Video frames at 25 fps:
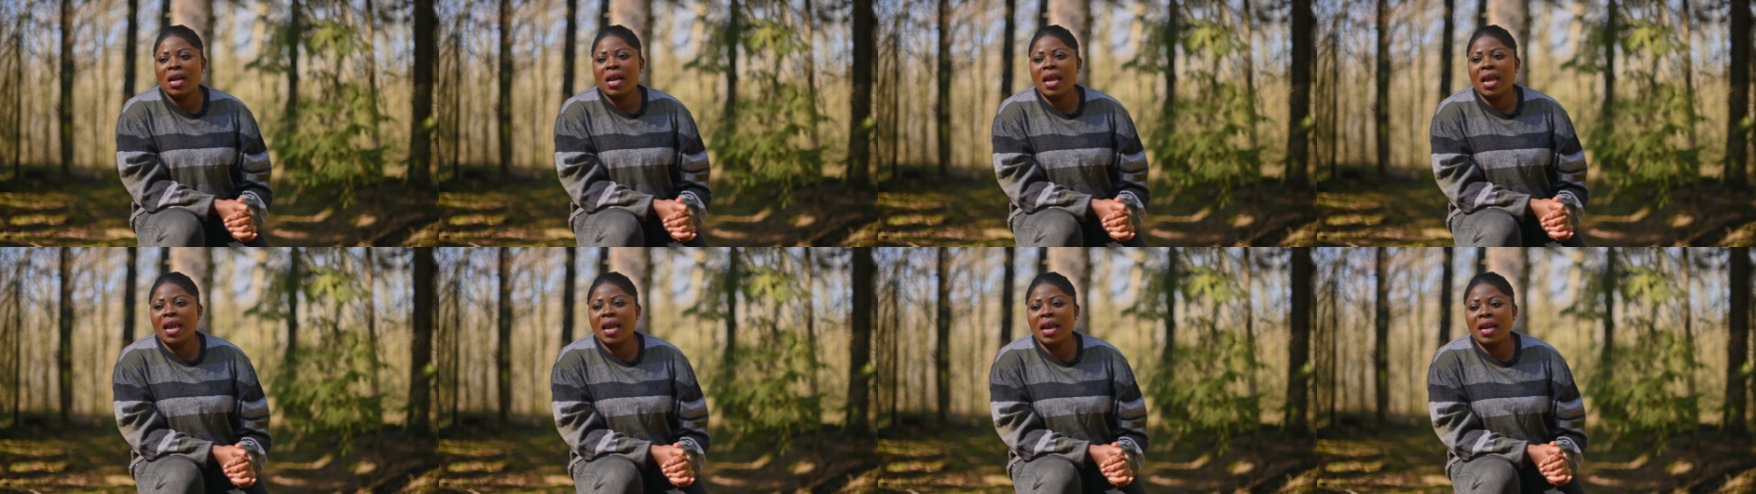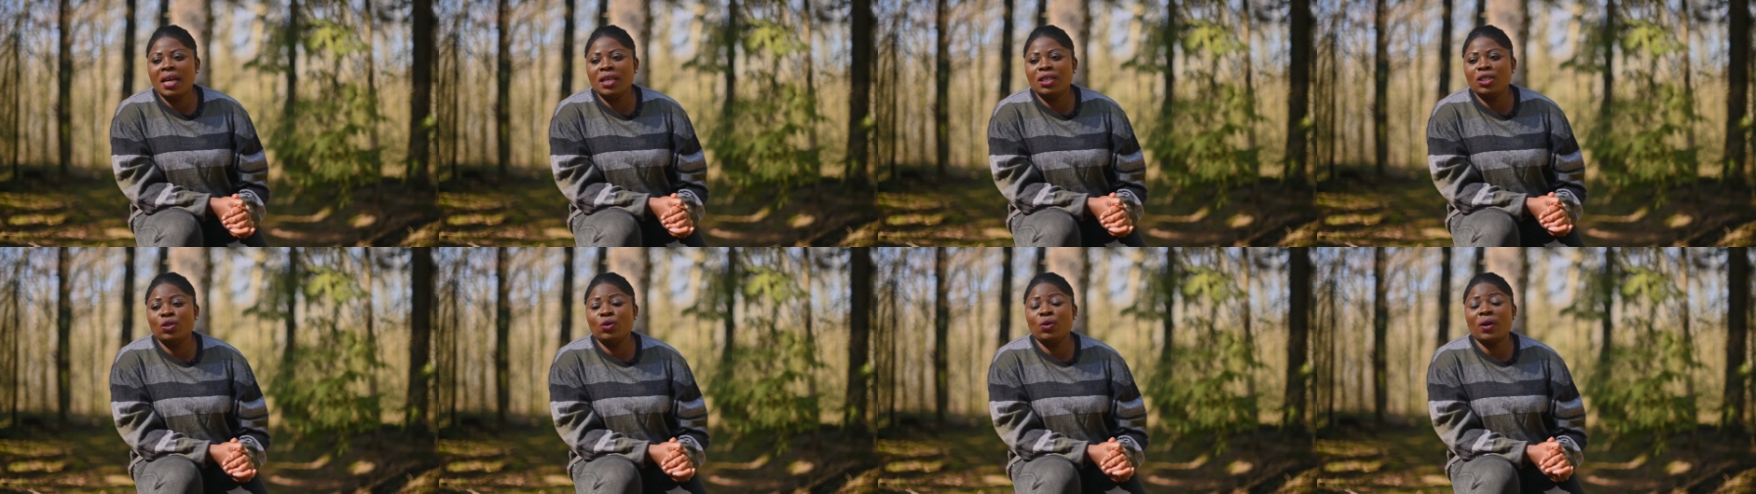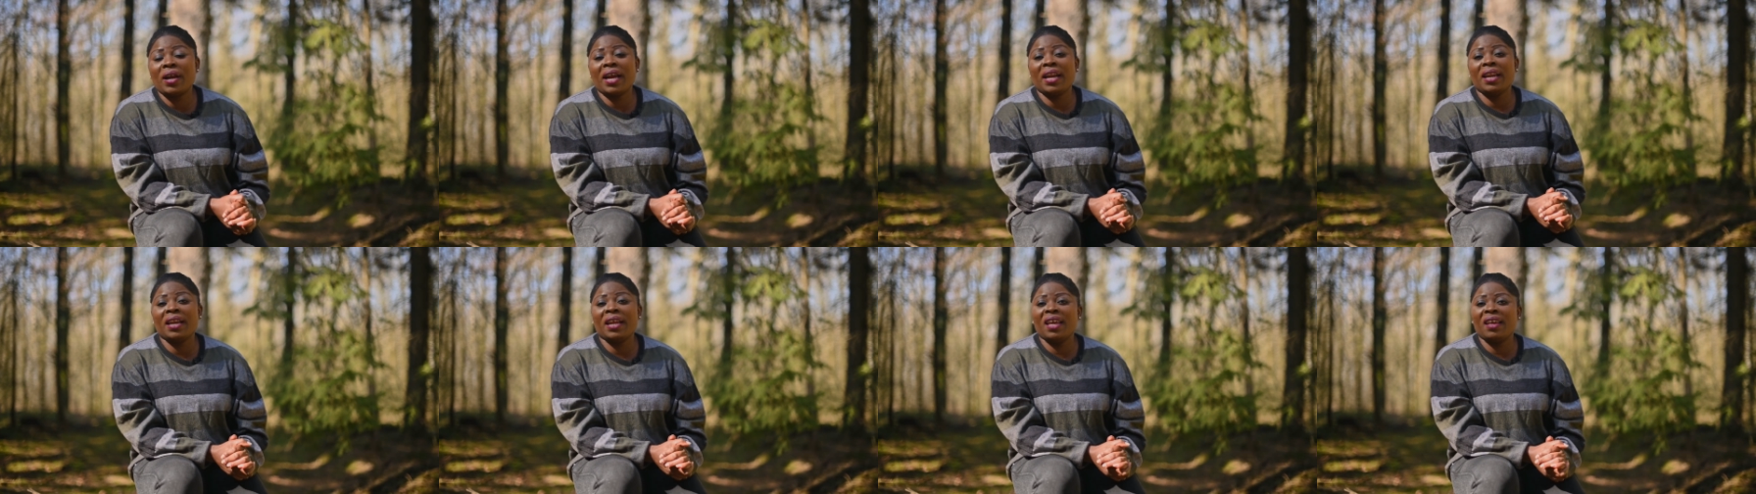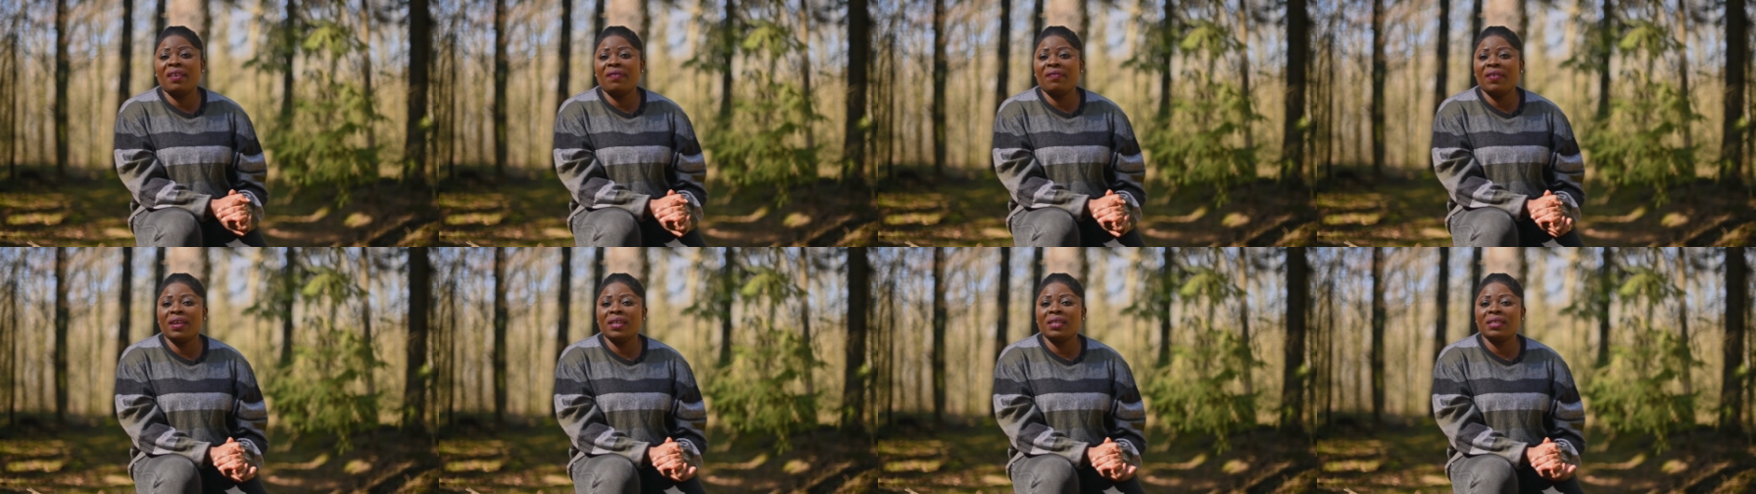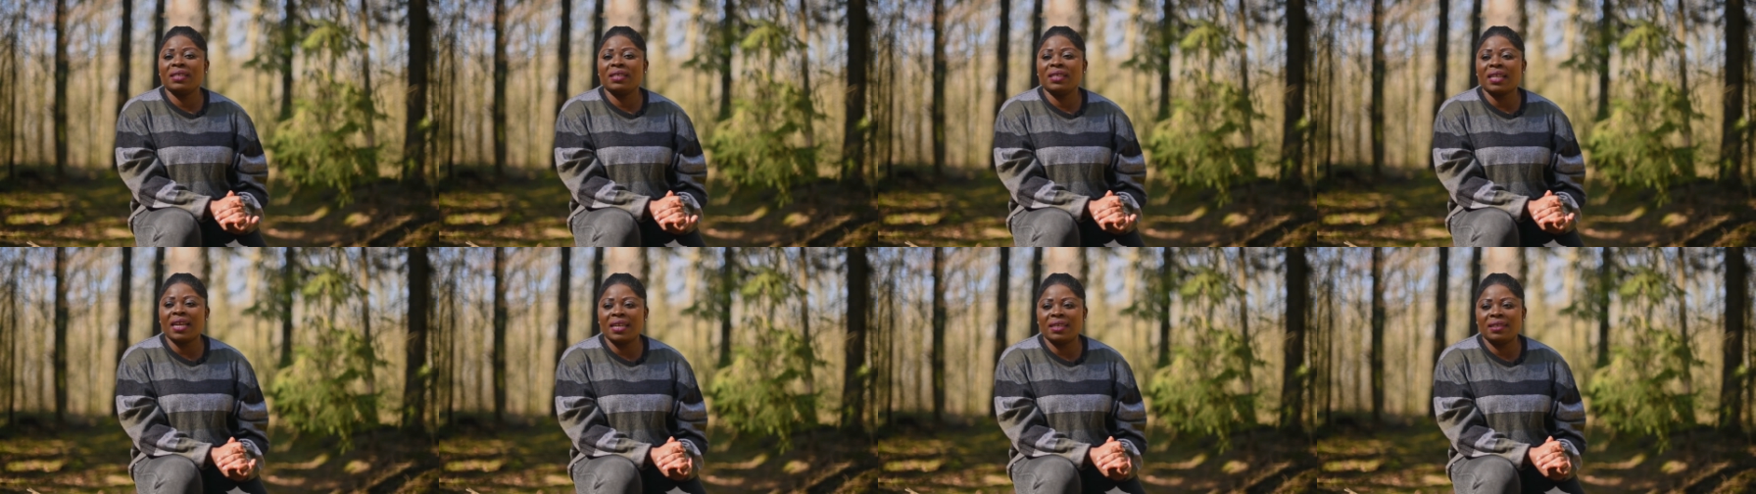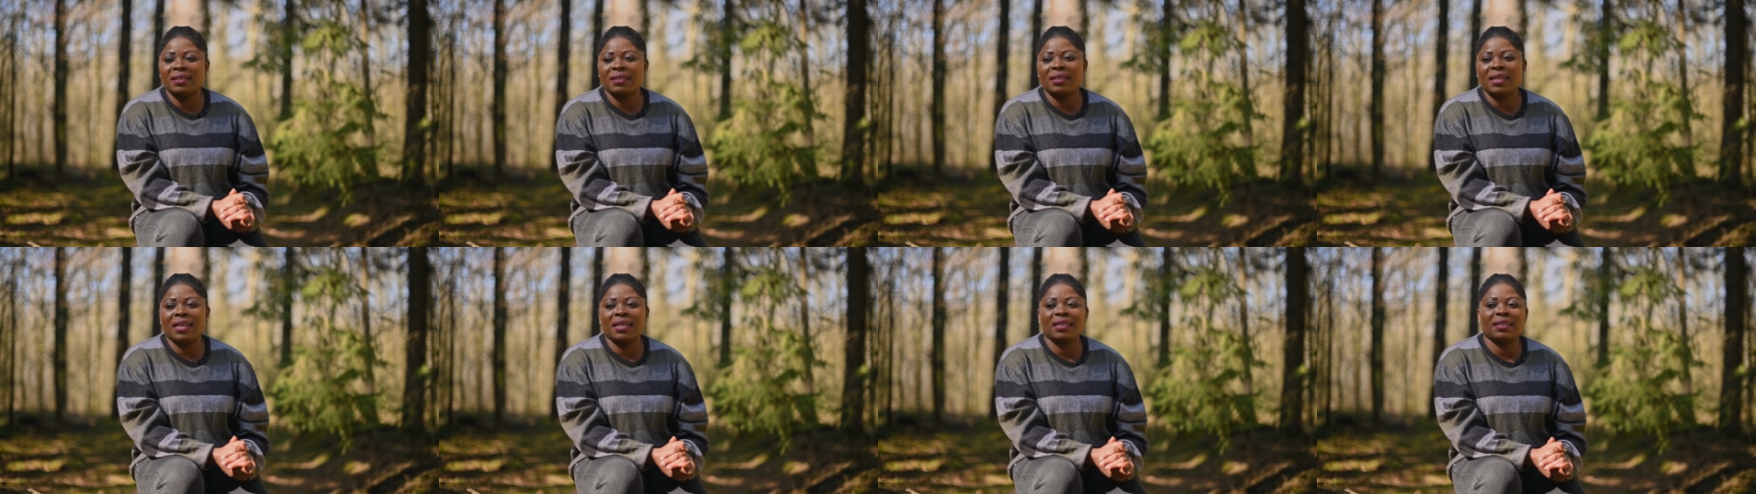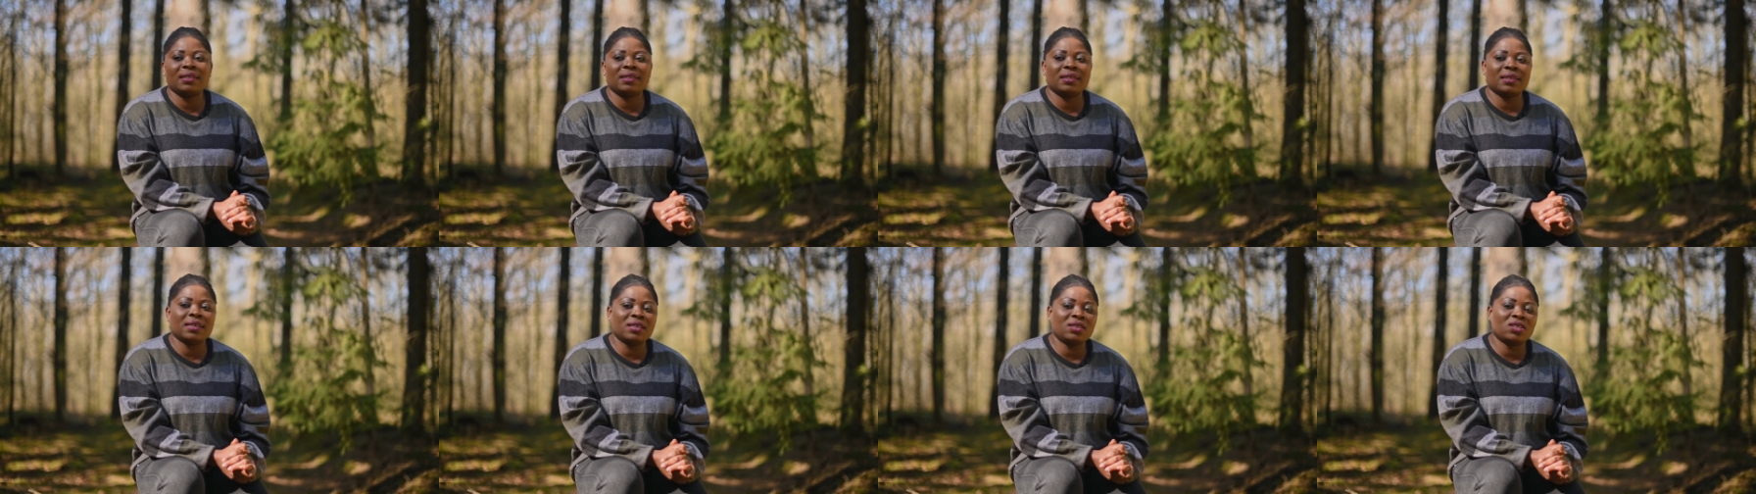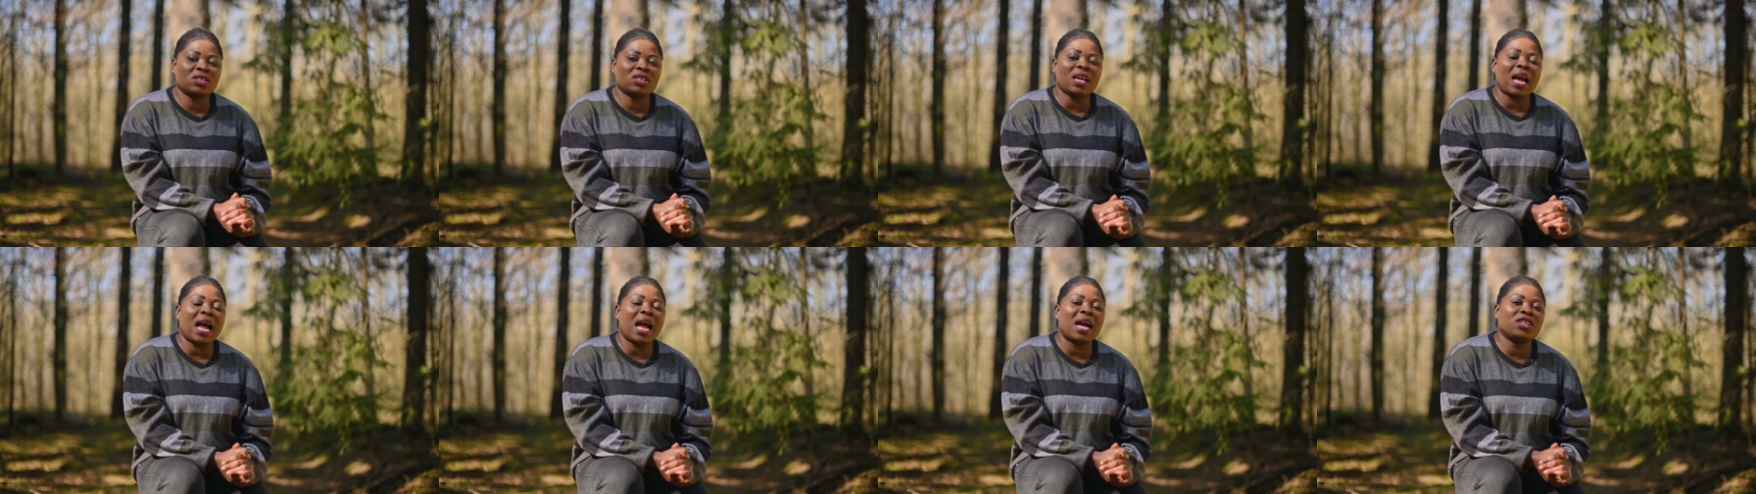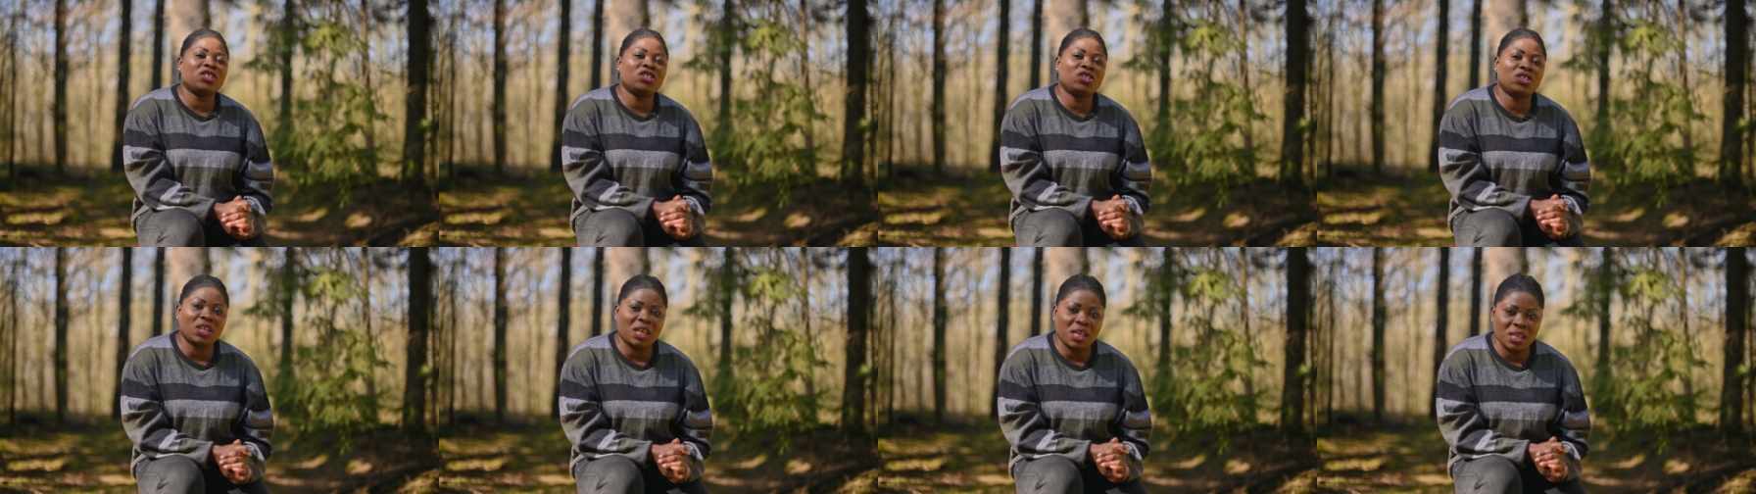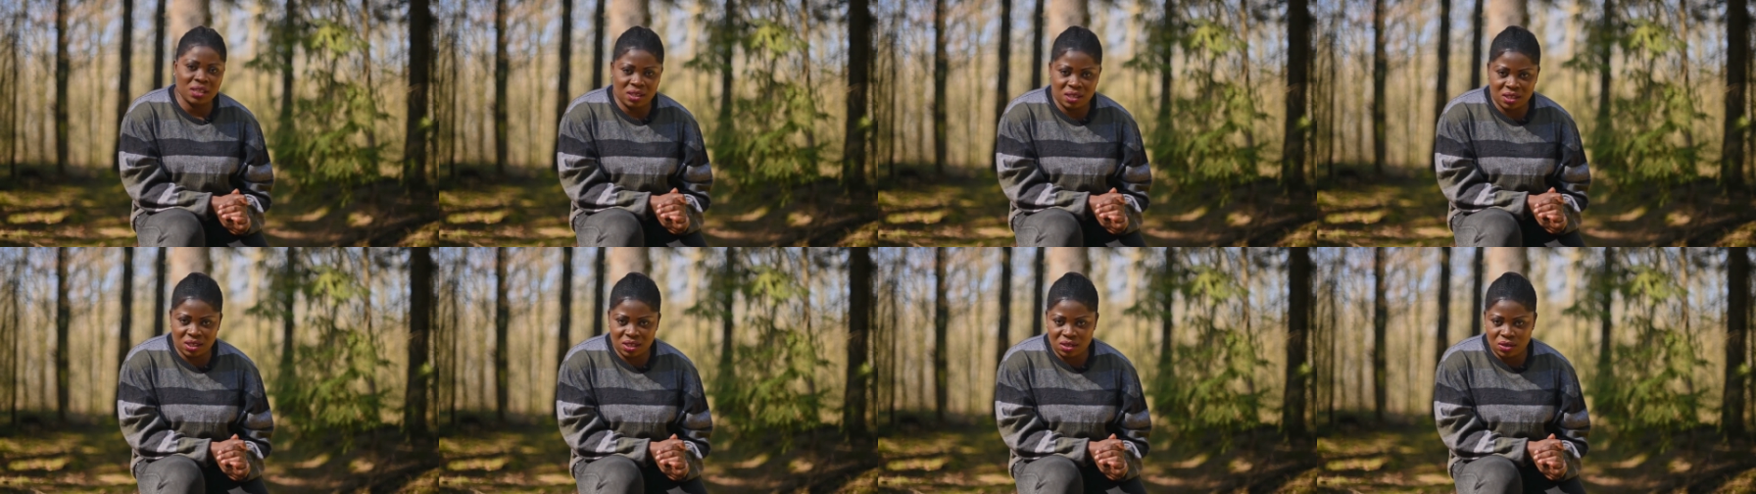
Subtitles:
And you can even state that it's urgent.